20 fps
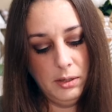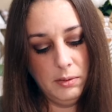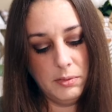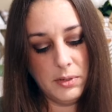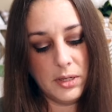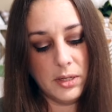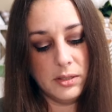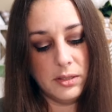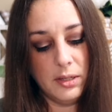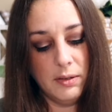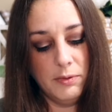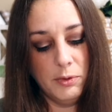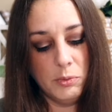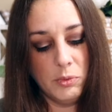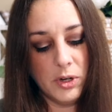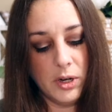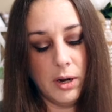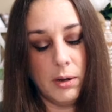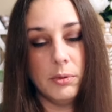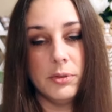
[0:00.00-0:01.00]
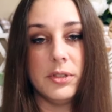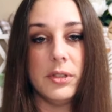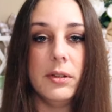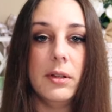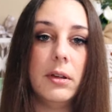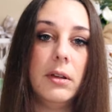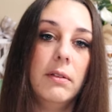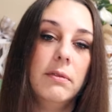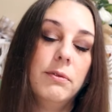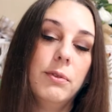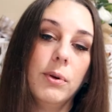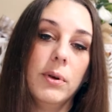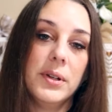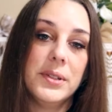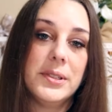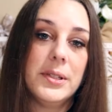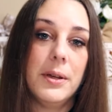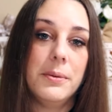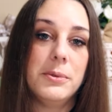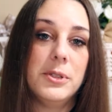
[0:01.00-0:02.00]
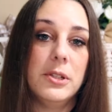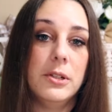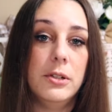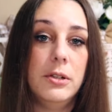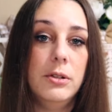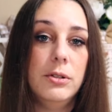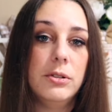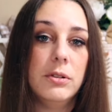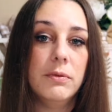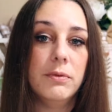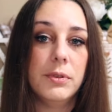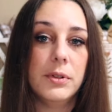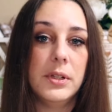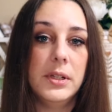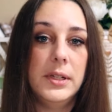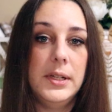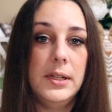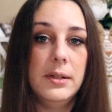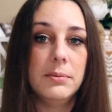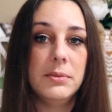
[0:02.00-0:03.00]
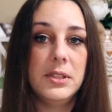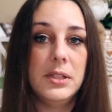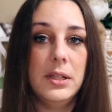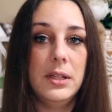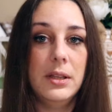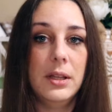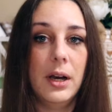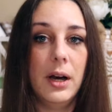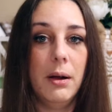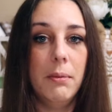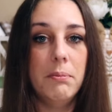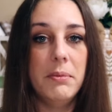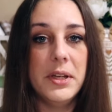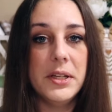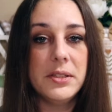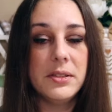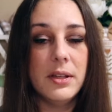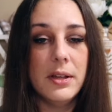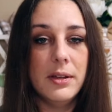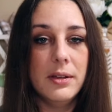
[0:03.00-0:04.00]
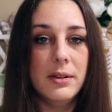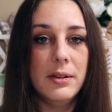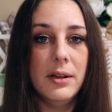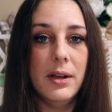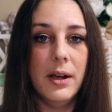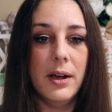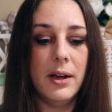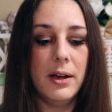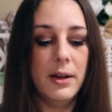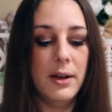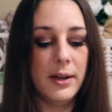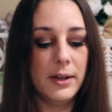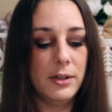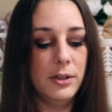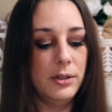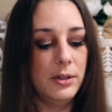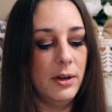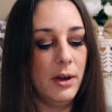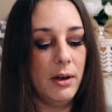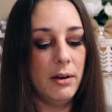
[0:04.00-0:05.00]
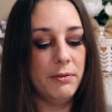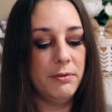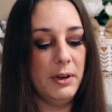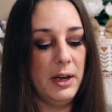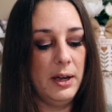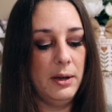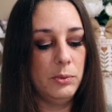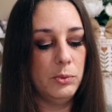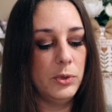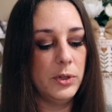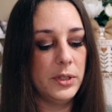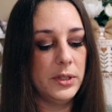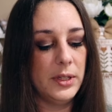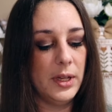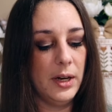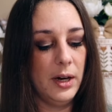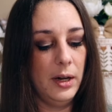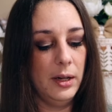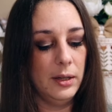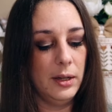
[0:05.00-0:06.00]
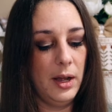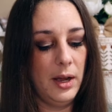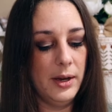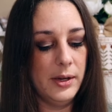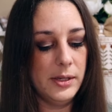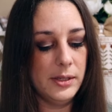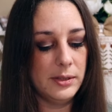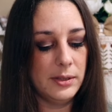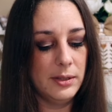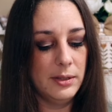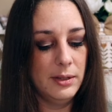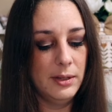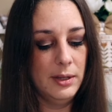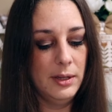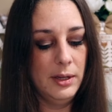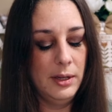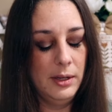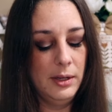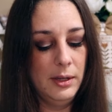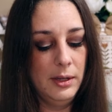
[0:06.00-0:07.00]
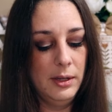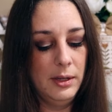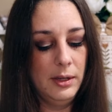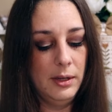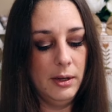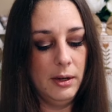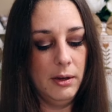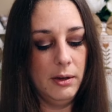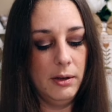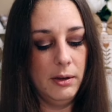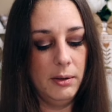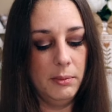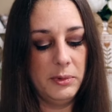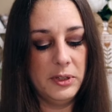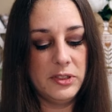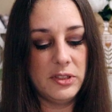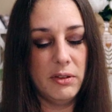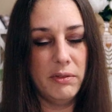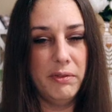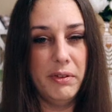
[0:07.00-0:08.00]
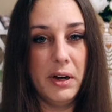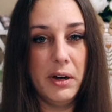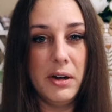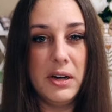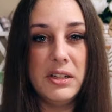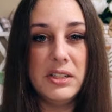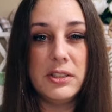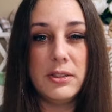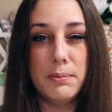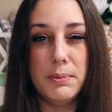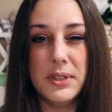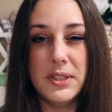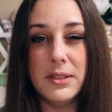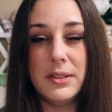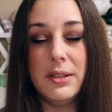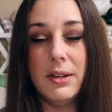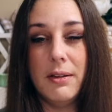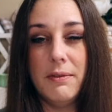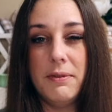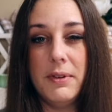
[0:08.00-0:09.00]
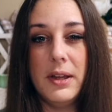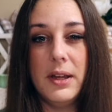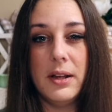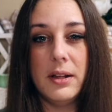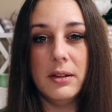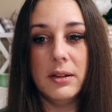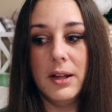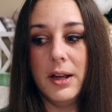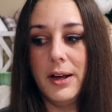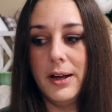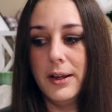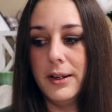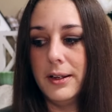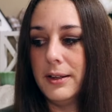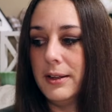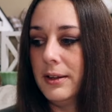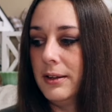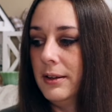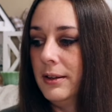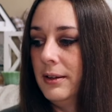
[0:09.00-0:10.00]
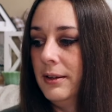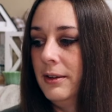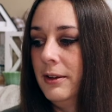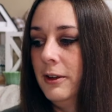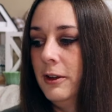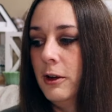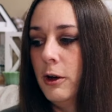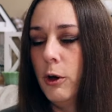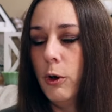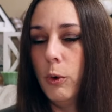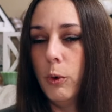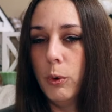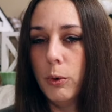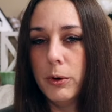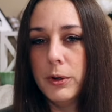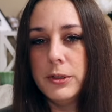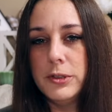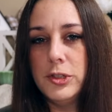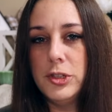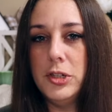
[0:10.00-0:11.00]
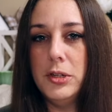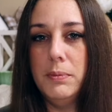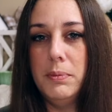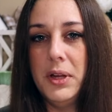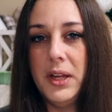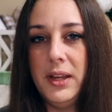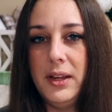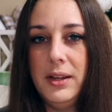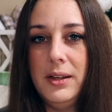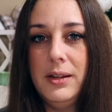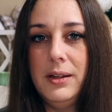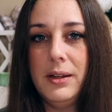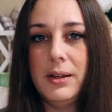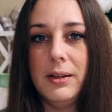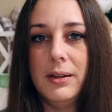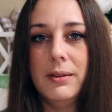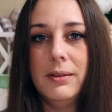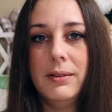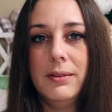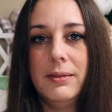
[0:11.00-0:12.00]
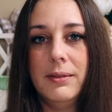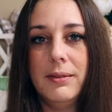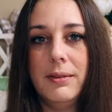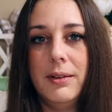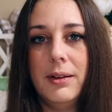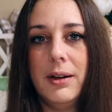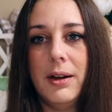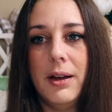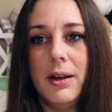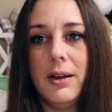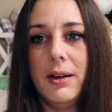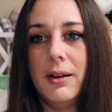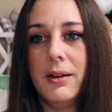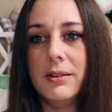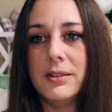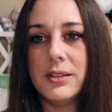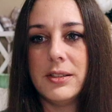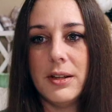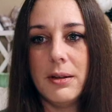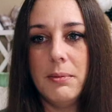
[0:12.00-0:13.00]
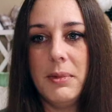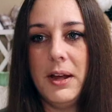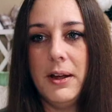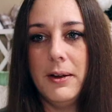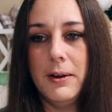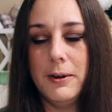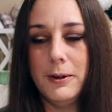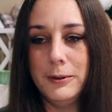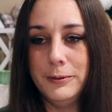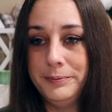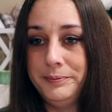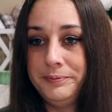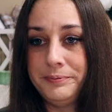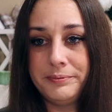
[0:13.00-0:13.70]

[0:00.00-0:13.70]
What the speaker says: because even when I was looking for a substitution for the DMC that I'm missing, I could not find one that I liked. It's a very specific, like, orangey pink, and I somehow,